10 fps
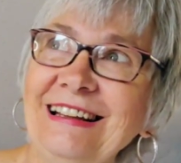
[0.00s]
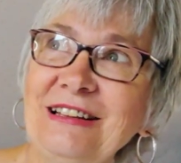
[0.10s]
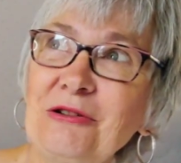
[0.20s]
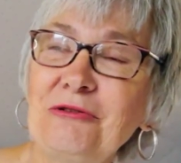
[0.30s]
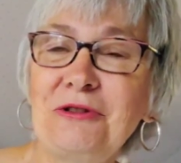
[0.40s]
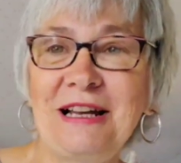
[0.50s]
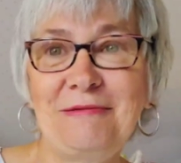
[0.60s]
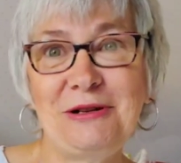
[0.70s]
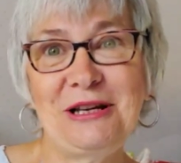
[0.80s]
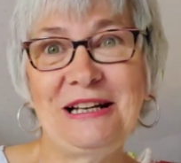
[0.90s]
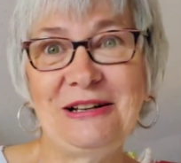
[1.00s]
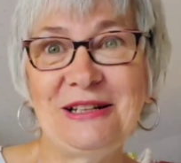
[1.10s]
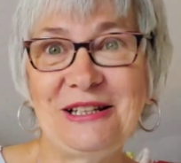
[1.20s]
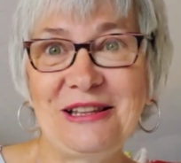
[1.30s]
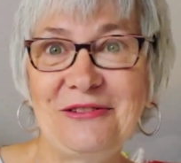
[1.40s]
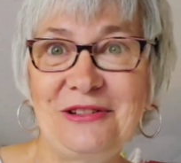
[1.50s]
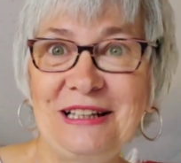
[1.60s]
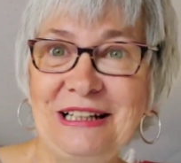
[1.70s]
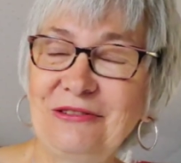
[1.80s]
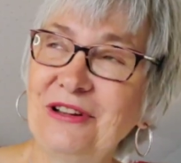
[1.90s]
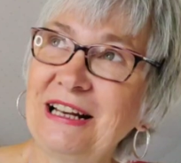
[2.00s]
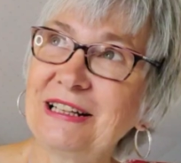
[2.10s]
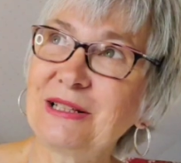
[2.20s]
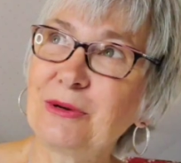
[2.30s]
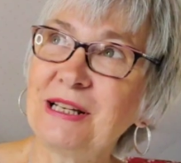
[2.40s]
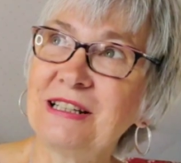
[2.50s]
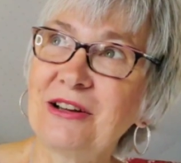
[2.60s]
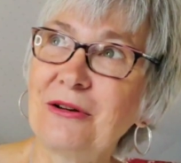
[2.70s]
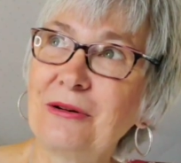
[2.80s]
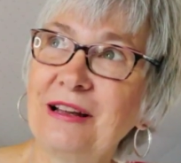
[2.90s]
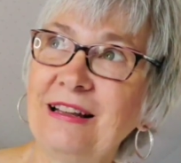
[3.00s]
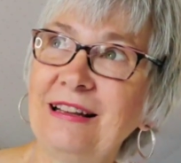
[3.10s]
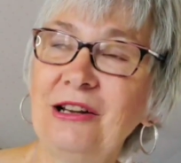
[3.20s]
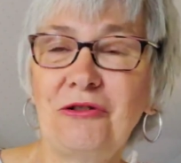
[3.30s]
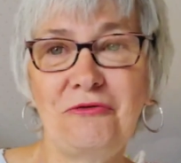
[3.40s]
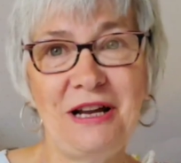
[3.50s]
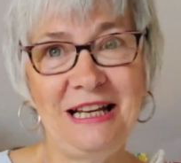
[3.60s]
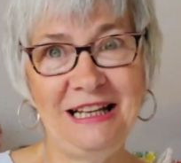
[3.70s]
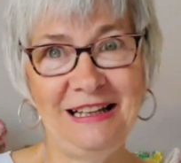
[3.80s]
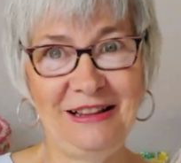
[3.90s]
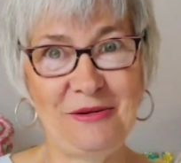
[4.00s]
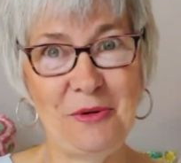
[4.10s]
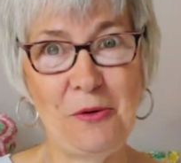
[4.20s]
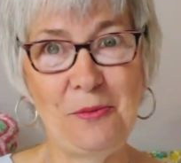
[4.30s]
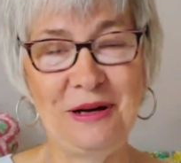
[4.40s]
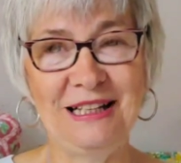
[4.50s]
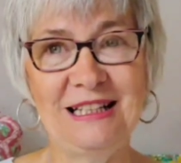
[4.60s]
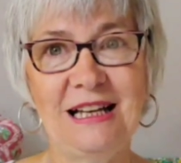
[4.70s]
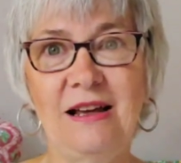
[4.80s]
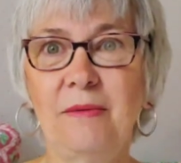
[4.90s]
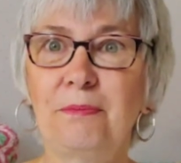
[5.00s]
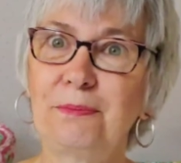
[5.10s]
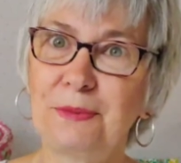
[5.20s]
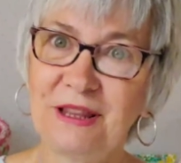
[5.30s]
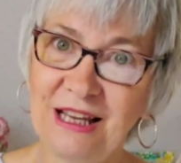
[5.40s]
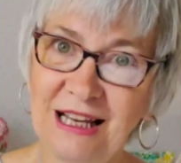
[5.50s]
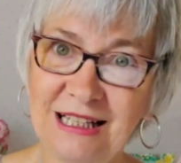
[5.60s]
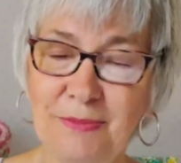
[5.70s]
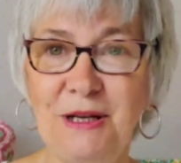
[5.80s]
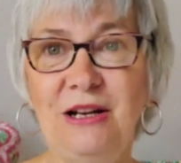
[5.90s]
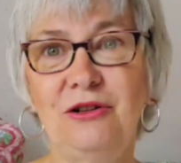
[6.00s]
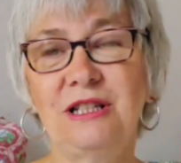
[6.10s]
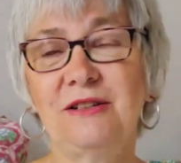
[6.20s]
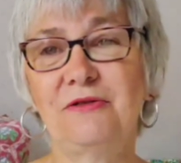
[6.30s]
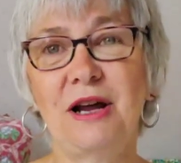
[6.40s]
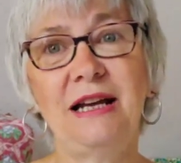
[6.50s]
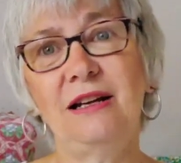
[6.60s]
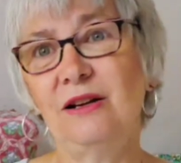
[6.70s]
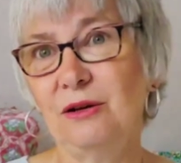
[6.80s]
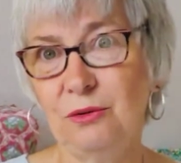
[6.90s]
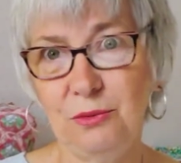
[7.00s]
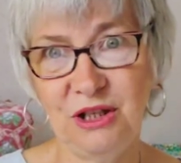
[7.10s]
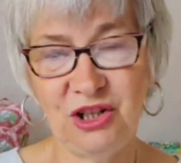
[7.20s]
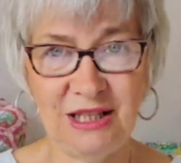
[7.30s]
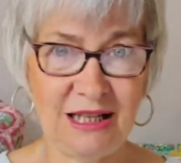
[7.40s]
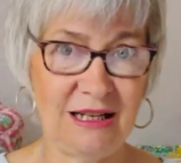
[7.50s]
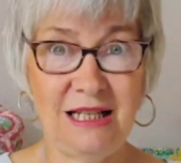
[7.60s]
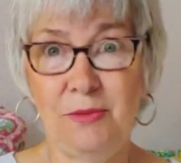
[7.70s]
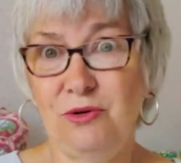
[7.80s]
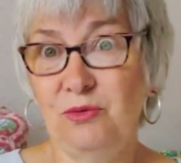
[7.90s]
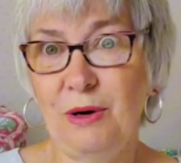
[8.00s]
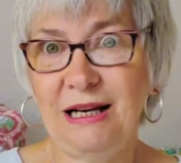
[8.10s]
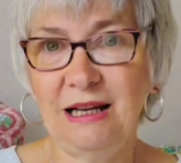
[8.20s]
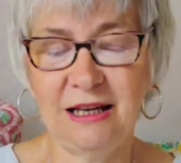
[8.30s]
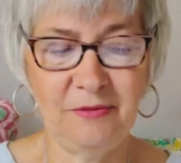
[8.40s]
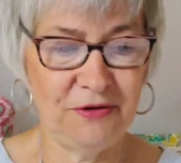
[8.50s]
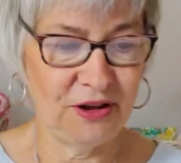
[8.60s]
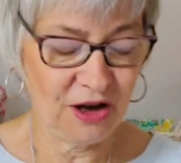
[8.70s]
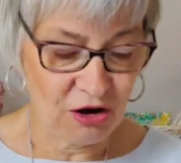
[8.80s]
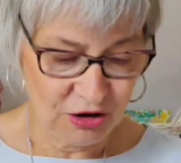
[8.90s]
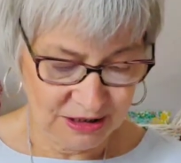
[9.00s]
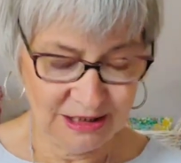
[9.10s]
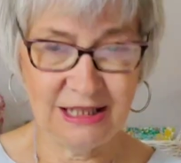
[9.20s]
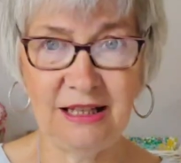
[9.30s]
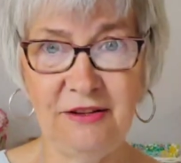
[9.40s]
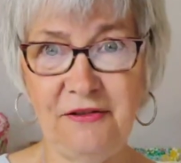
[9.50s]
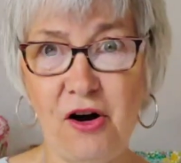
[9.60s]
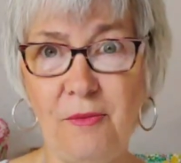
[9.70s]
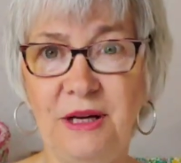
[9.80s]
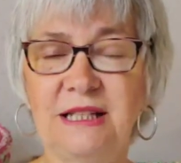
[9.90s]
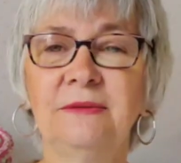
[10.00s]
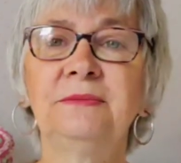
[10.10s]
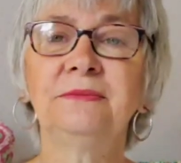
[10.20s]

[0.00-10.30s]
I'm looking out of the little Velux window. Not raining at the moment, but there has been lots of rain, which is, I suppose, welcome for the gardens and the farmers.